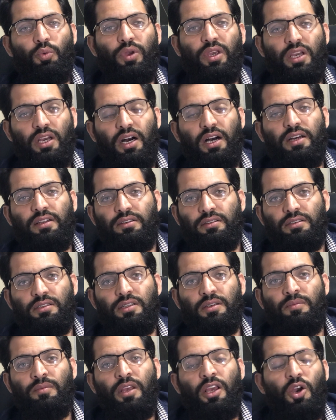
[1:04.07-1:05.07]
we
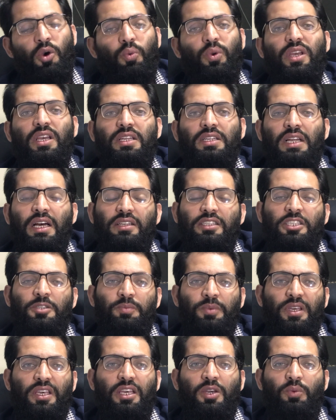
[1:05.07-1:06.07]
cannot
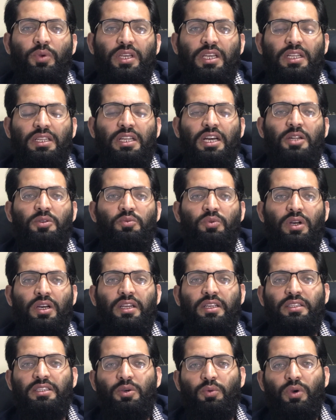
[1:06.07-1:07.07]
speak, we cannot
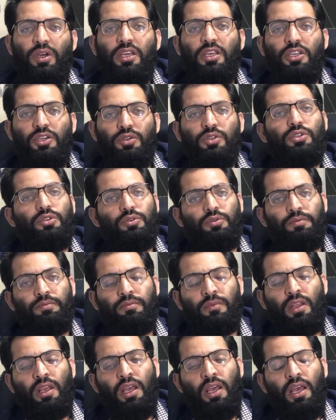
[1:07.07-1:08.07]
write the way you
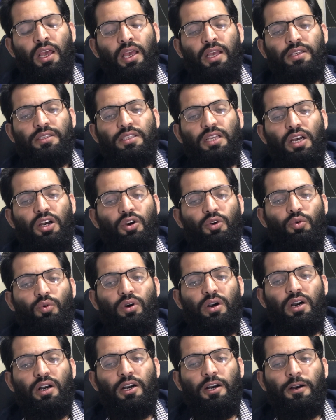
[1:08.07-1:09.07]
do. So
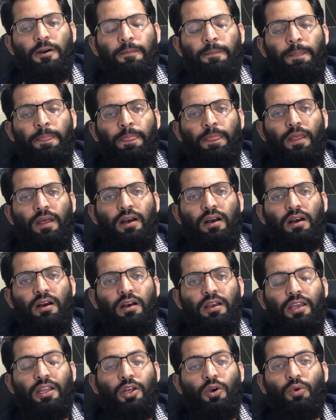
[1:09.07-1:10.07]

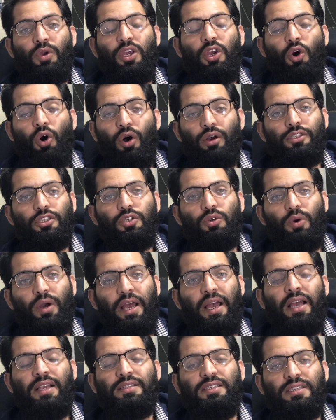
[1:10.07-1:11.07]
he also
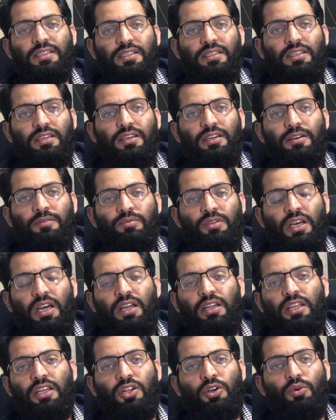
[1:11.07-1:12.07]
asked
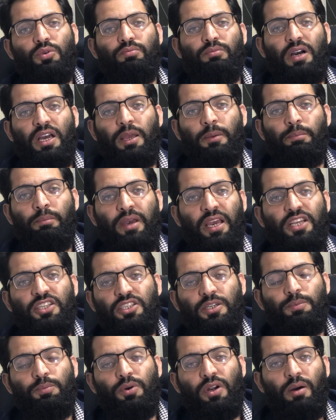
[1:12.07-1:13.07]
that my
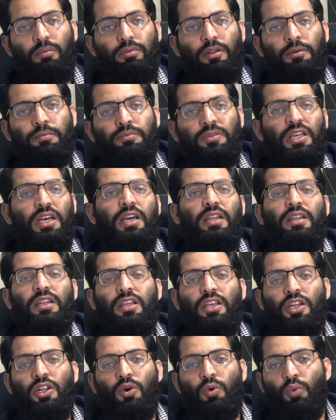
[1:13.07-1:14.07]
major problem, that
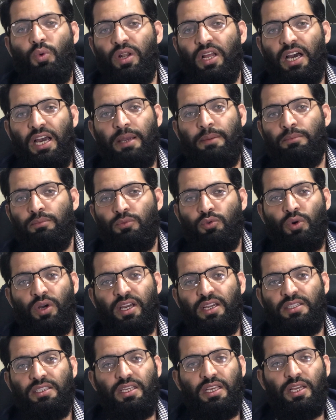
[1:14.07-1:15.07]
when I'm
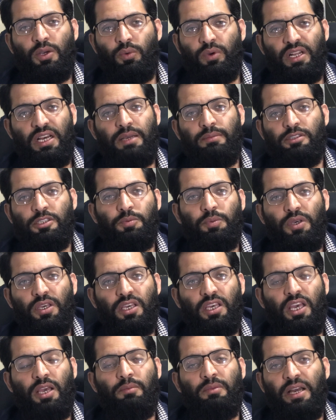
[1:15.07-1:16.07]
writing, when I'm
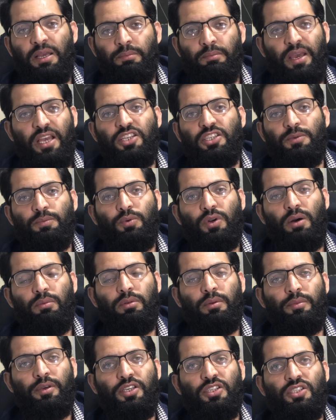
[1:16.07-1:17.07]
speaking, my major
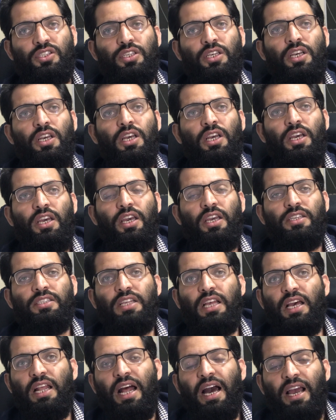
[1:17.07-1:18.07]
problem is
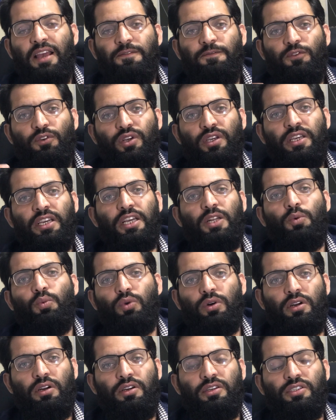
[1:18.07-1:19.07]
that I forget
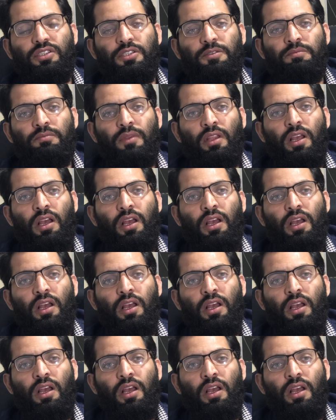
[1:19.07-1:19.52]
words.